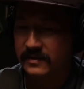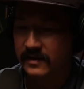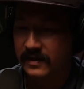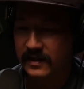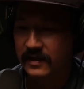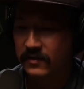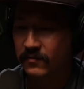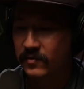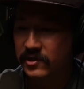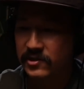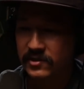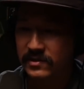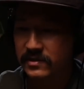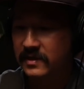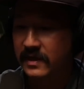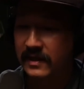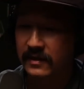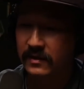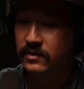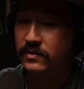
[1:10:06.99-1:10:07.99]
not like we just
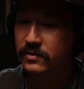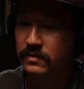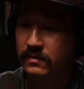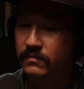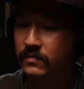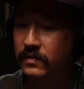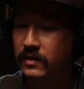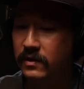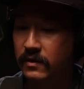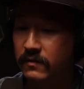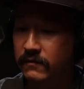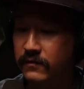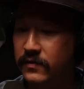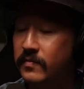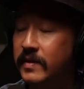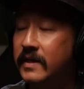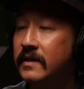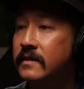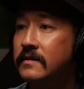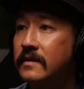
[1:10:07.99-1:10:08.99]
take, you know, a
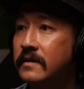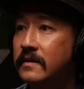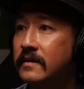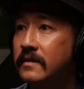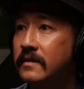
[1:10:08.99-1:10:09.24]
few minutes on